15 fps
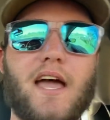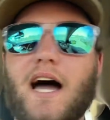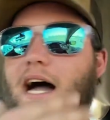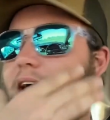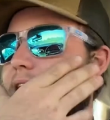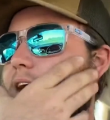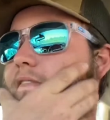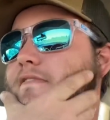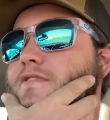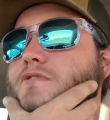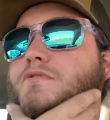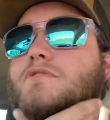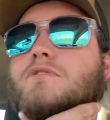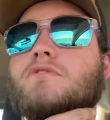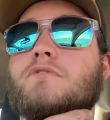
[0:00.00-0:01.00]
I have to
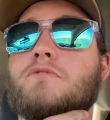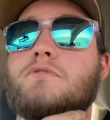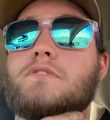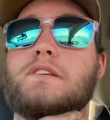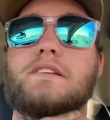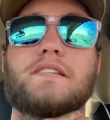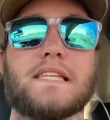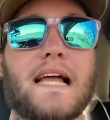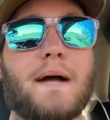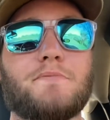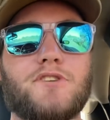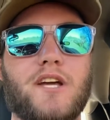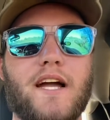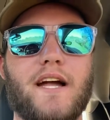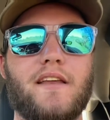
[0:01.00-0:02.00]
use
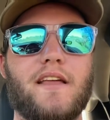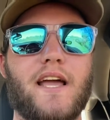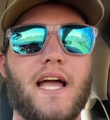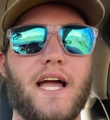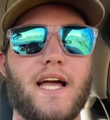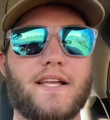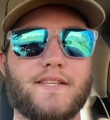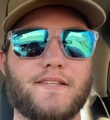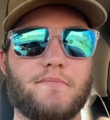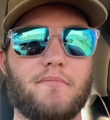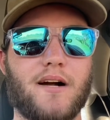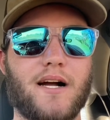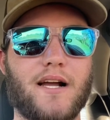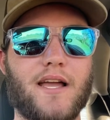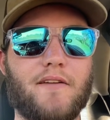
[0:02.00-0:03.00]
Snapchat as
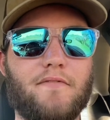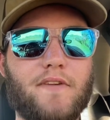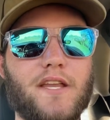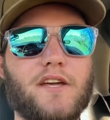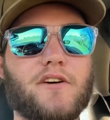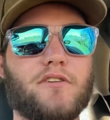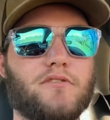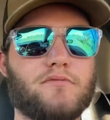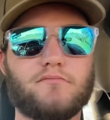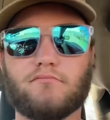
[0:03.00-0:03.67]
my video